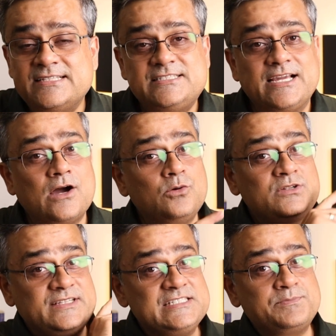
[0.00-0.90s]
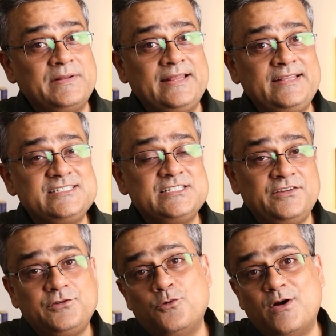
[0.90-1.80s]
Check out this playlist
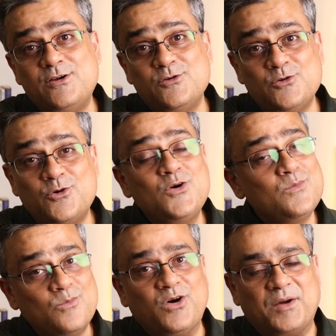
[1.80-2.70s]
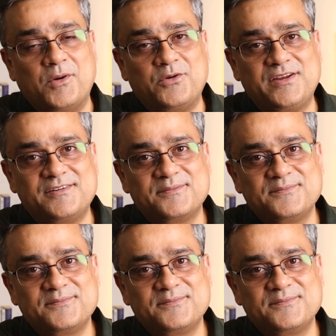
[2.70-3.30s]
if you want to know more about it.